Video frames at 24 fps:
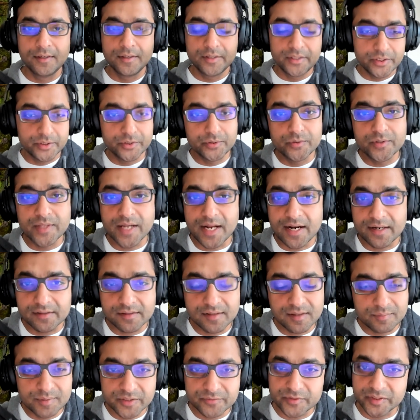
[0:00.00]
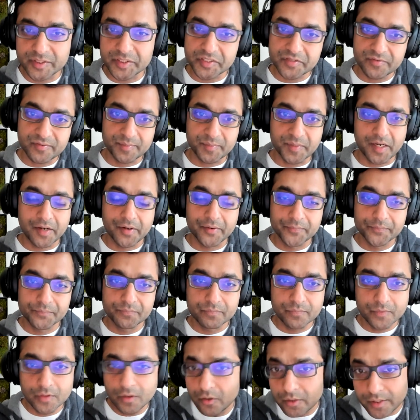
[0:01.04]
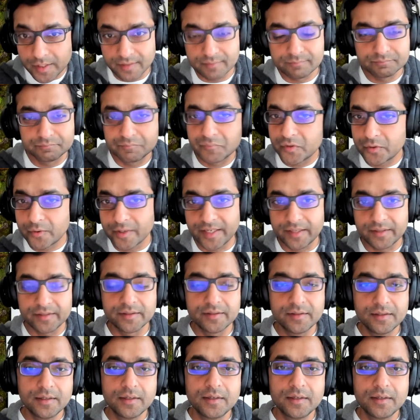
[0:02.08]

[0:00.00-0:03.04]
to do that a couple of years from now. Okay, great.